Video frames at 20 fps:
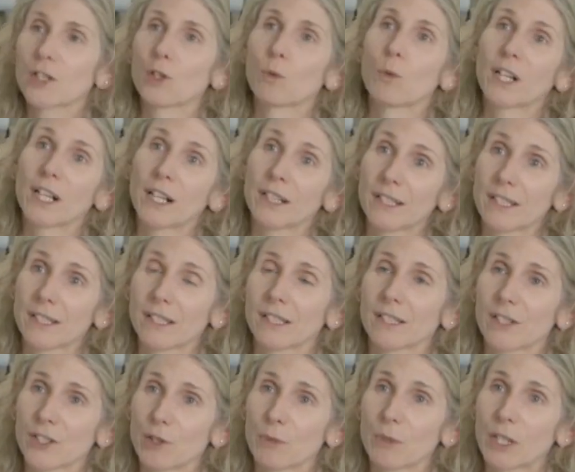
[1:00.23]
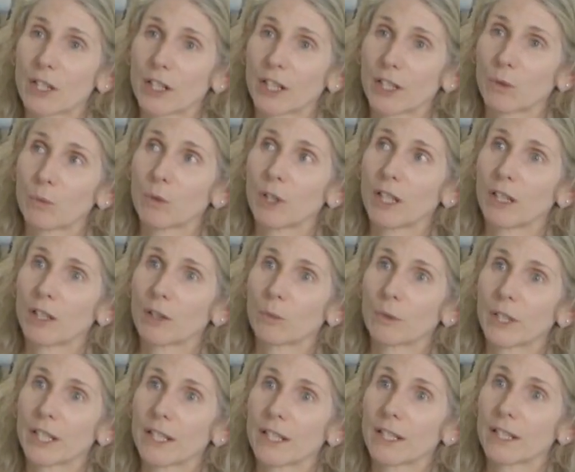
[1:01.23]
So what kind of skills do we learn? Well,
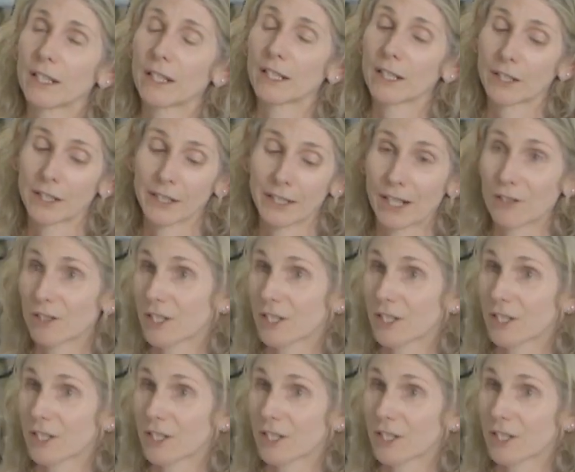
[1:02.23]
we learn how